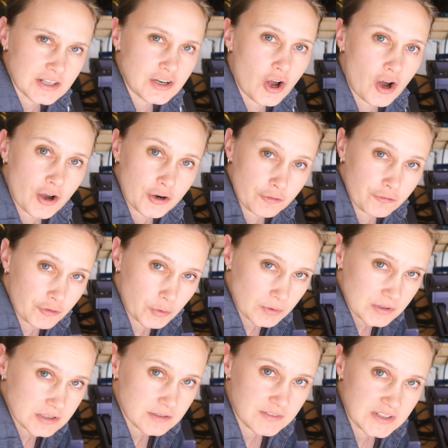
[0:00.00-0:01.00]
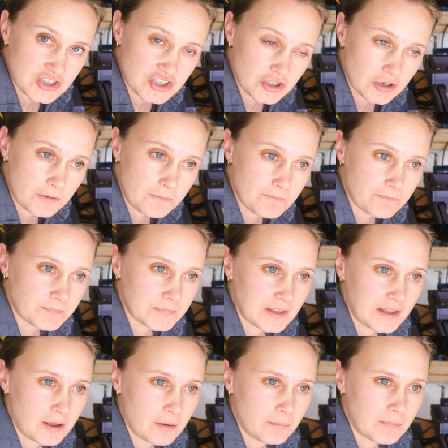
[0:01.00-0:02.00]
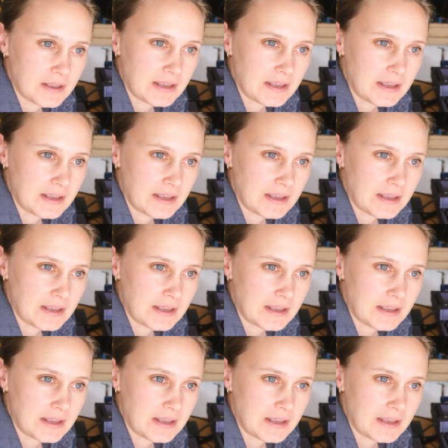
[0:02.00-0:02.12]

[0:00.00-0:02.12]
an autofocus feature. Um,